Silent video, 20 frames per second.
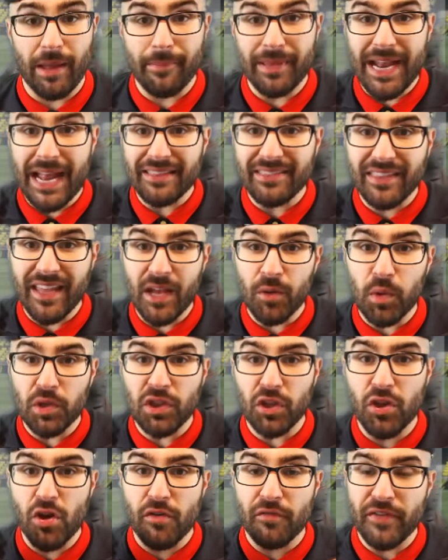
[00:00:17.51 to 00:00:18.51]
I mean, I did with
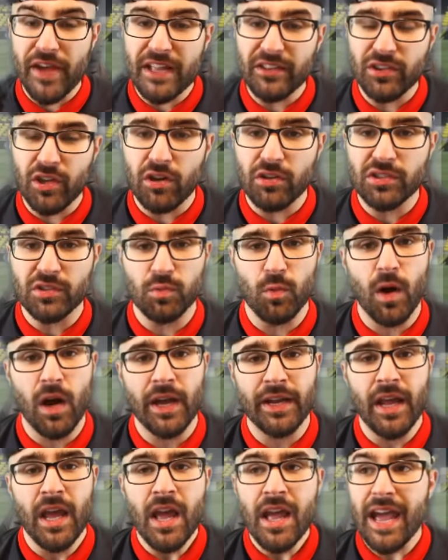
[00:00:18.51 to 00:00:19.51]
the Juventus
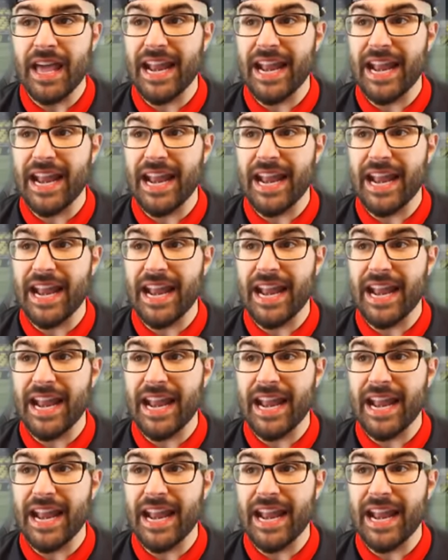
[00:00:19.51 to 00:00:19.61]
one,